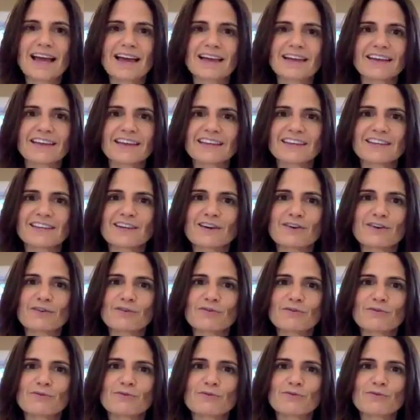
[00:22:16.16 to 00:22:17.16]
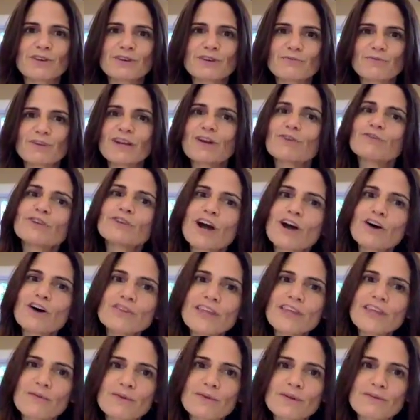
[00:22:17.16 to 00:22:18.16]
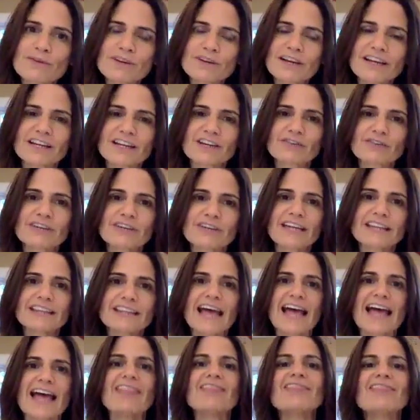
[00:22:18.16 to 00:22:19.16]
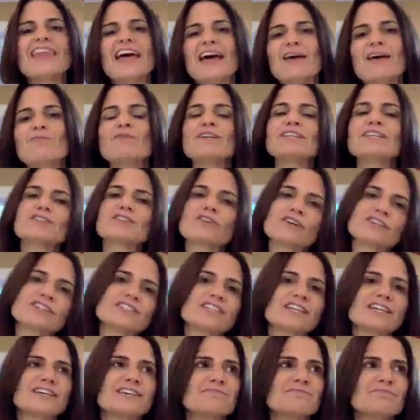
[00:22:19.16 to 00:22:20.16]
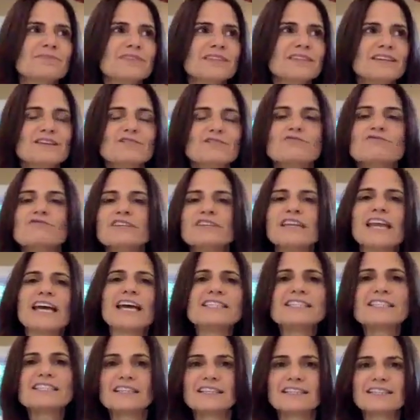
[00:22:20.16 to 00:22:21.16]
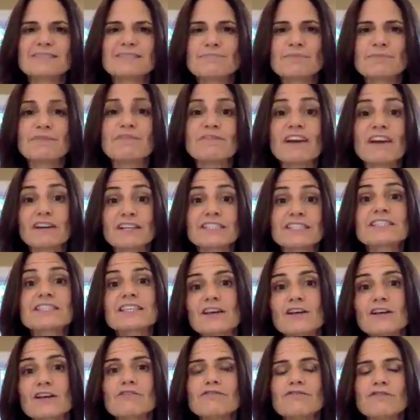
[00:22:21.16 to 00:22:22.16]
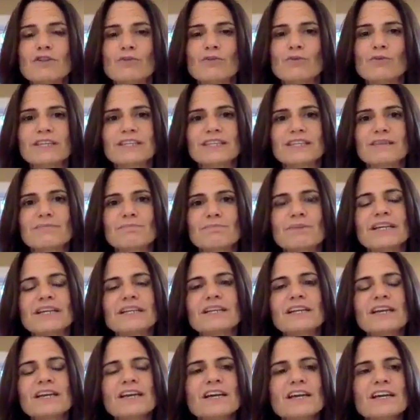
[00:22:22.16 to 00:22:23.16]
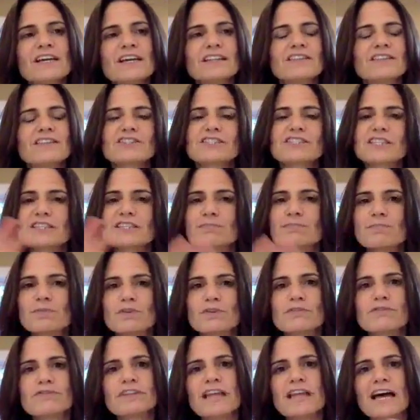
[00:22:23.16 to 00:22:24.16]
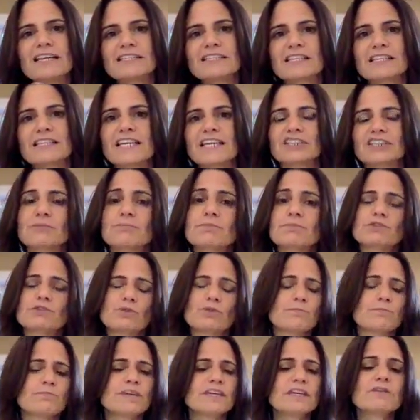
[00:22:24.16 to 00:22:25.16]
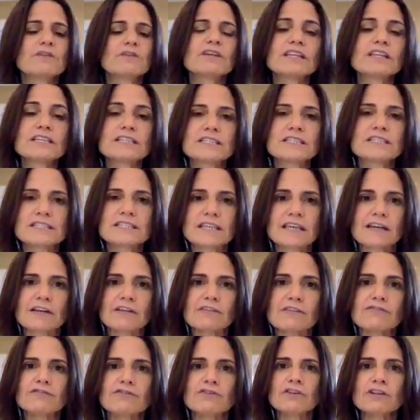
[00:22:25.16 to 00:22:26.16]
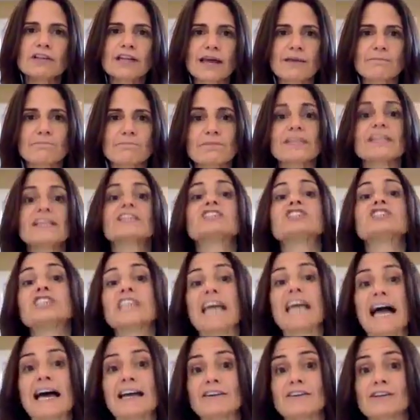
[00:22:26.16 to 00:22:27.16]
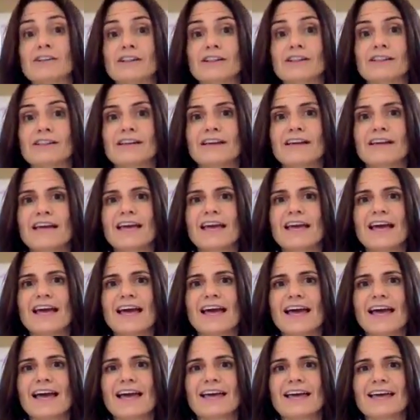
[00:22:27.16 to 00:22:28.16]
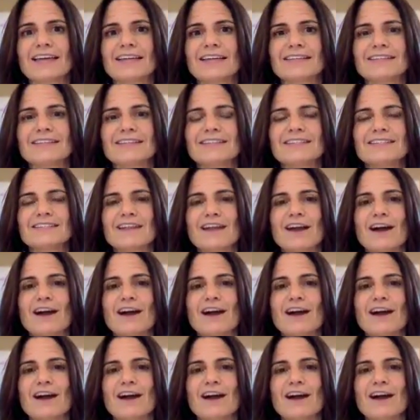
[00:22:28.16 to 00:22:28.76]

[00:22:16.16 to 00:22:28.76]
We don't know that we were going to create that. And then we start to finesse it and be very skillful with it. But there's this beautiful oscillation between being really skillful and being a channel. And